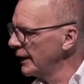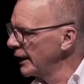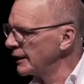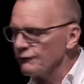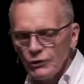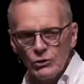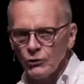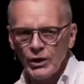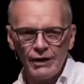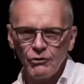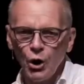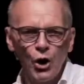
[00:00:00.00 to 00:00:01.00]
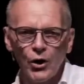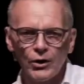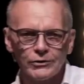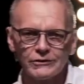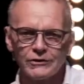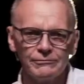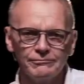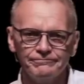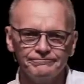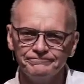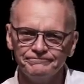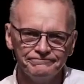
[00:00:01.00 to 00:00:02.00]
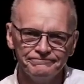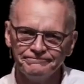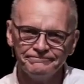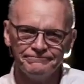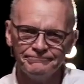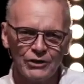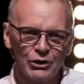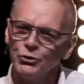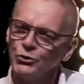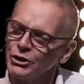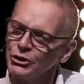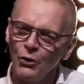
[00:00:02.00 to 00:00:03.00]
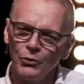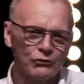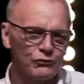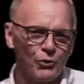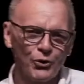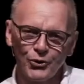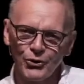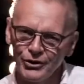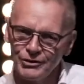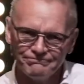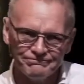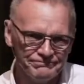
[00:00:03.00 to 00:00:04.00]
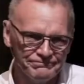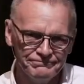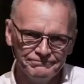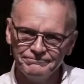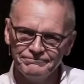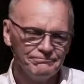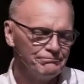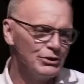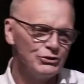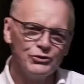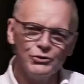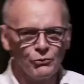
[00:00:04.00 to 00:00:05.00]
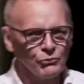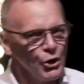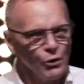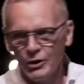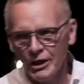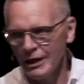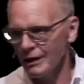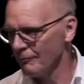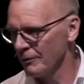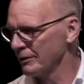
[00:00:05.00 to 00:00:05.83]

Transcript: And if you don't have a heart, you can know His Word, but you don't know Him.